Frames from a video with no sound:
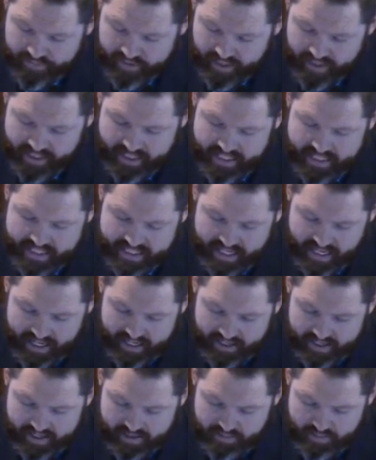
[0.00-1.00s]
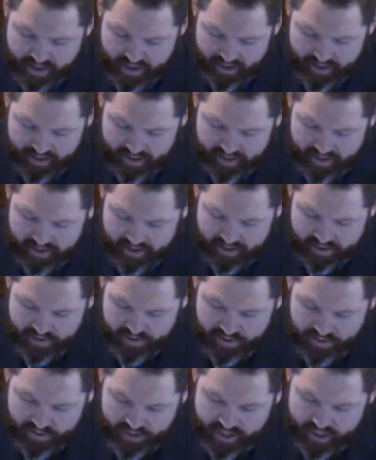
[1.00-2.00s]
And he said to me,
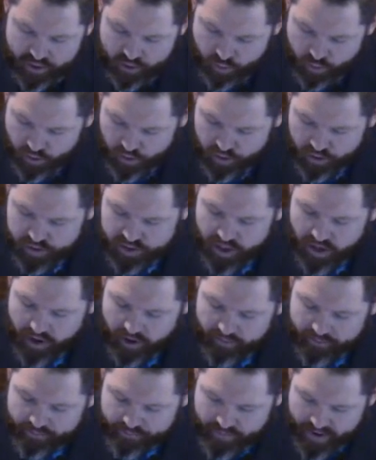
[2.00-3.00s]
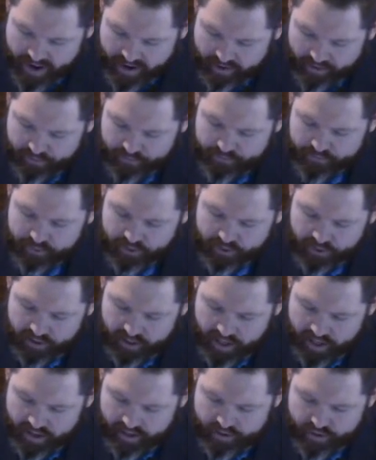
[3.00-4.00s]
These words are faithful
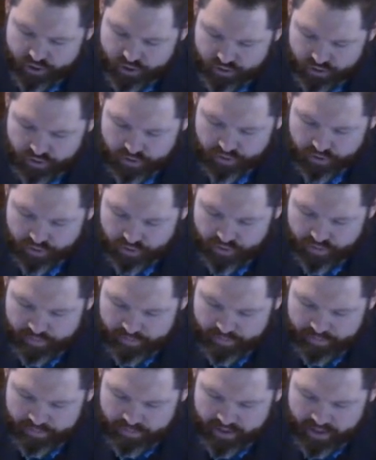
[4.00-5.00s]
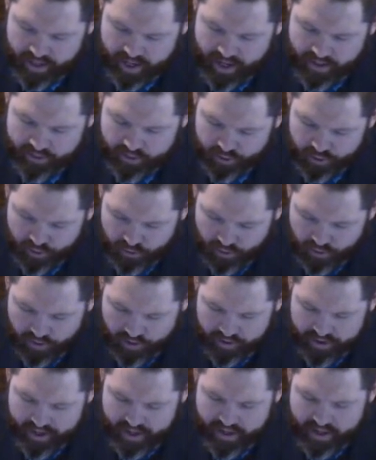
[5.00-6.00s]
and true. And the
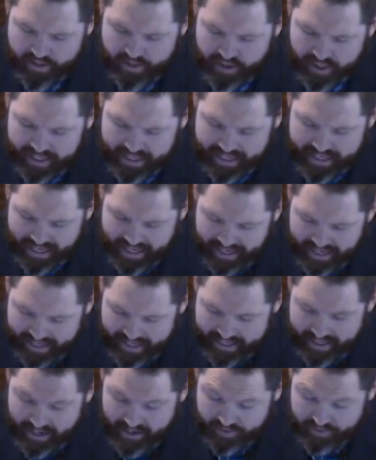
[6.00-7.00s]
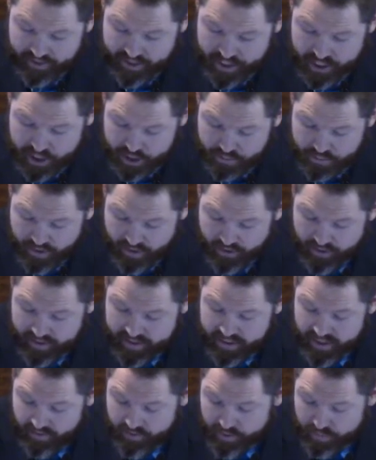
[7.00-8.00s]
Lord, the God of the
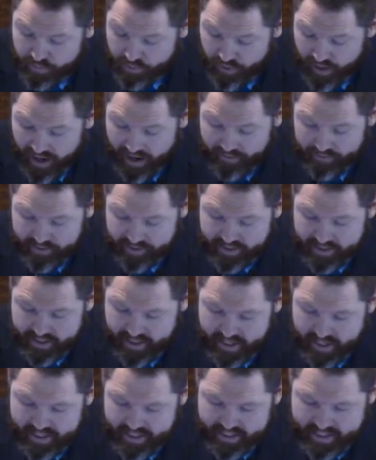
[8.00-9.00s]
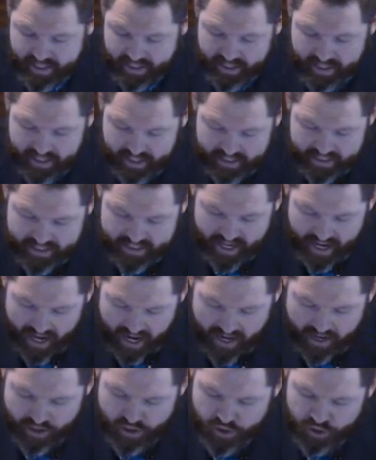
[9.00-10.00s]
spirits of the prophets, sent his
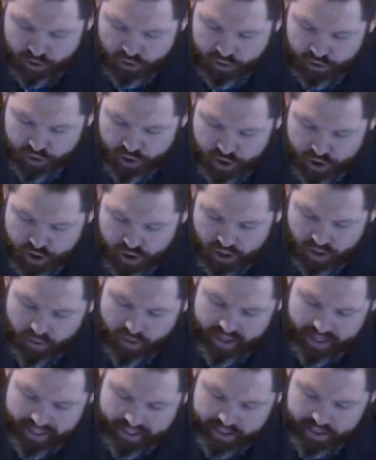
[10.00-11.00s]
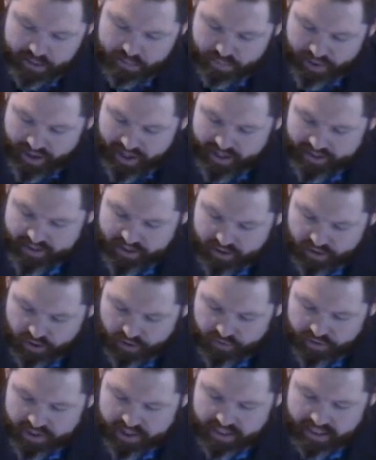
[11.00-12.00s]
angel to show his
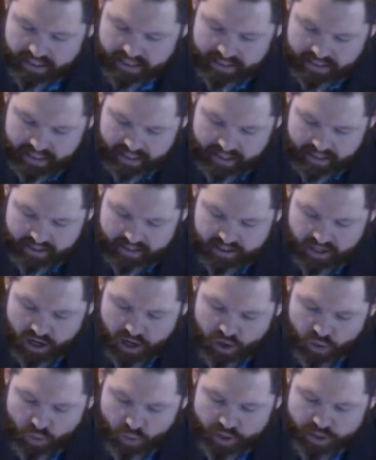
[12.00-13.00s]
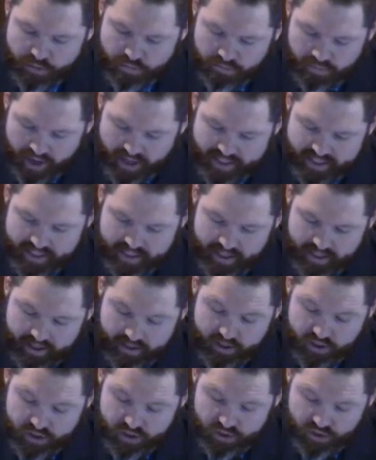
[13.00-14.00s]
bondservants the things which must
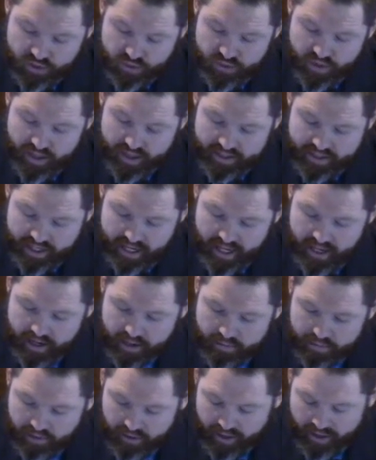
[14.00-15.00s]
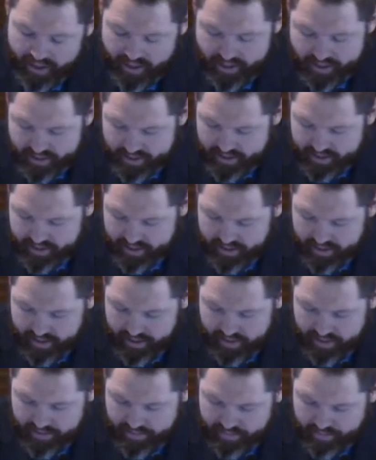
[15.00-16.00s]
soon take place.
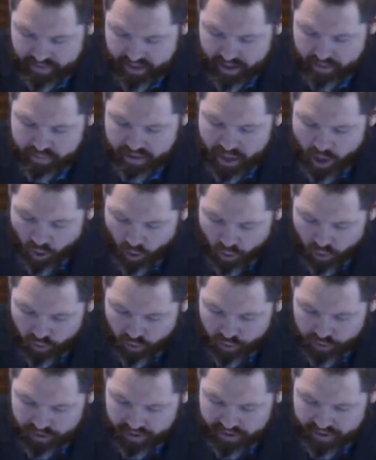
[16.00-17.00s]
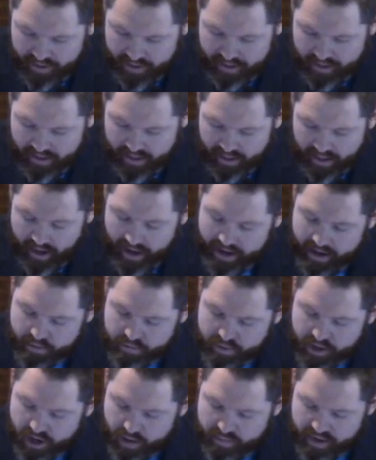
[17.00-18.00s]
And behold, I
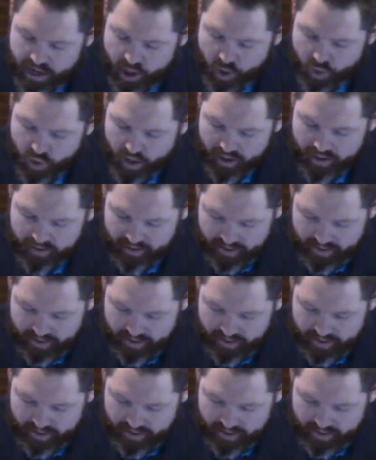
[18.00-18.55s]
am coming quickly.